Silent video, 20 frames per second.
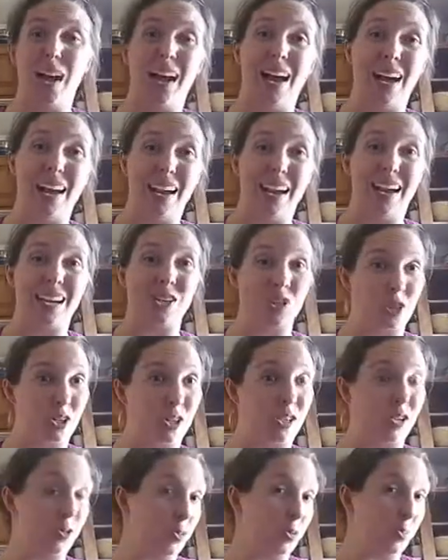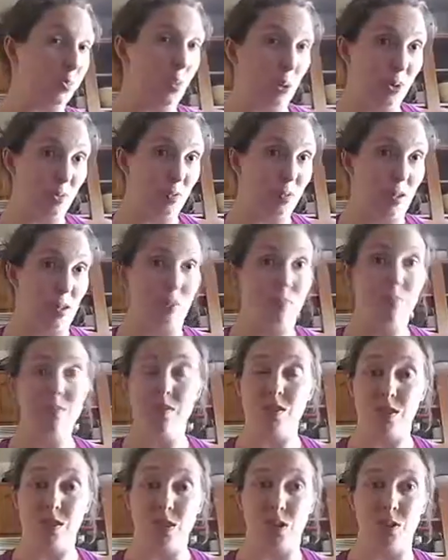I actually use both of them,
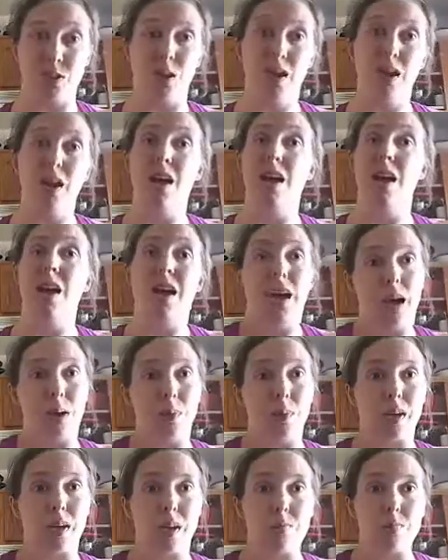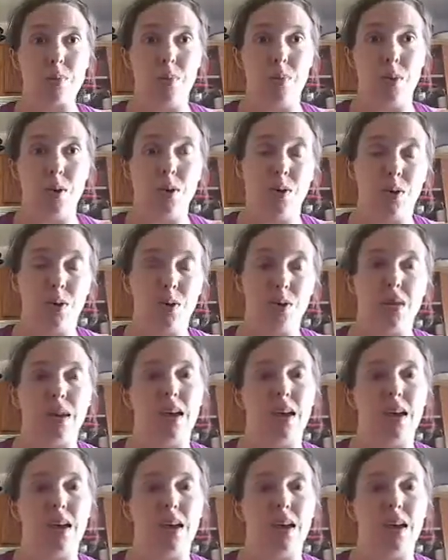so I will keep them both.